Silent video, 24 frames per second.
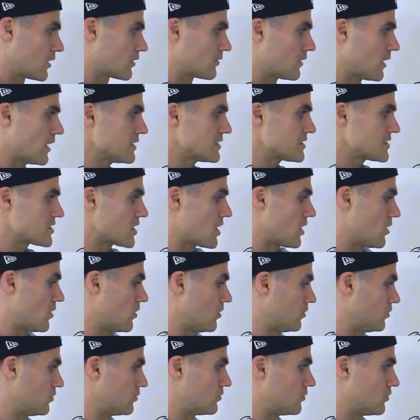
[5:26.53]
Right,
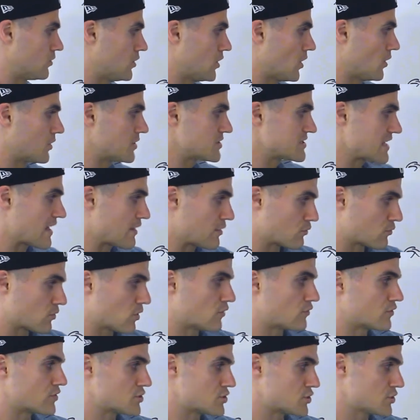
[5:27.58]
so notice that 3
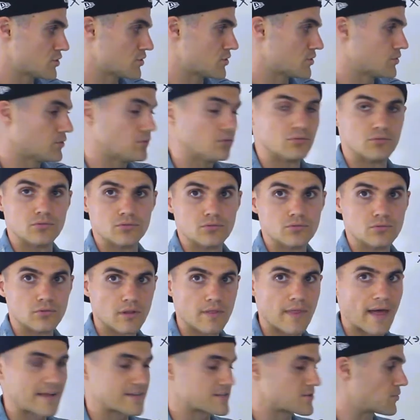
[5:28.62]
over 2,
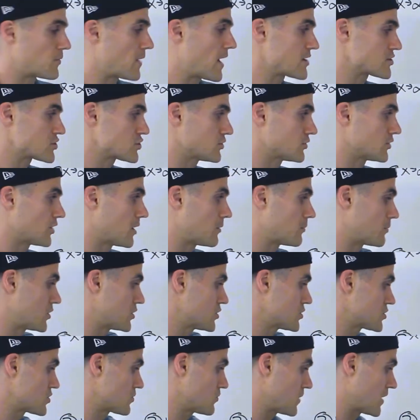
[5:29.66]
that's a rational
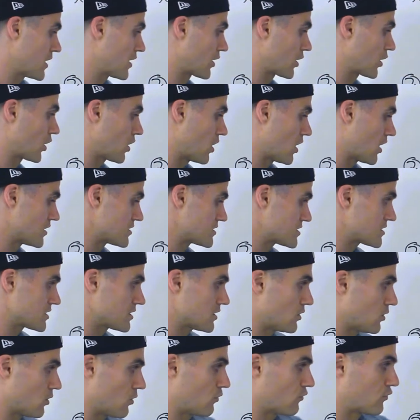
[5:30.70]
number, so we got a
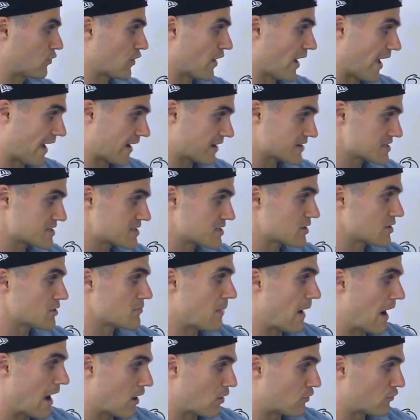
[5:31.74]
constant over x to the
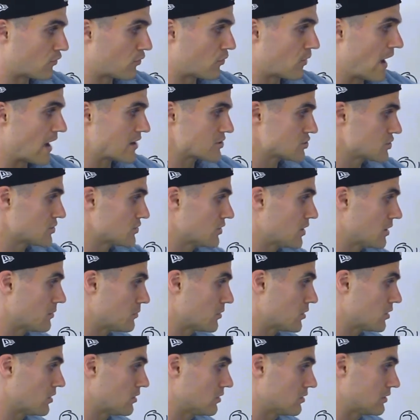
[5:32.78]
power of a rational
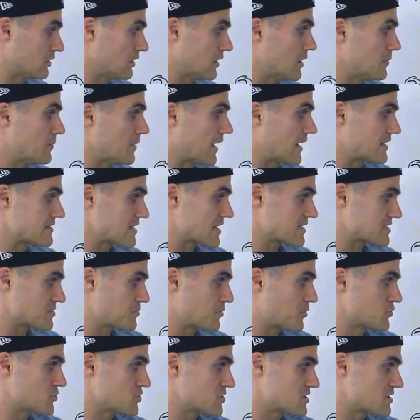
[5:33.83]
number. Limit as x
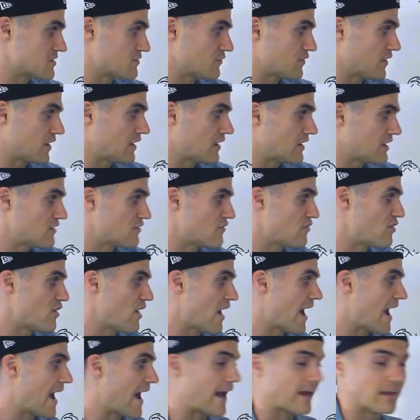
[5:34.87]
approaches infinity of
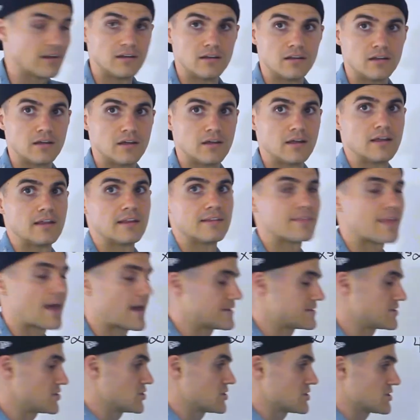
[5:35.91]
that
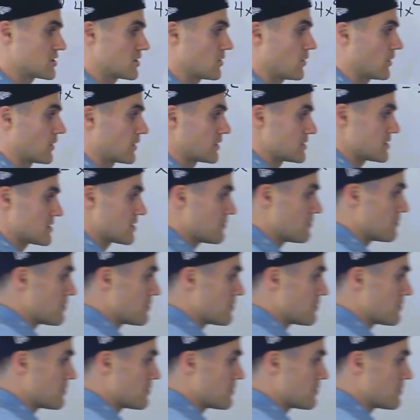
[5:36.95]
that's just going to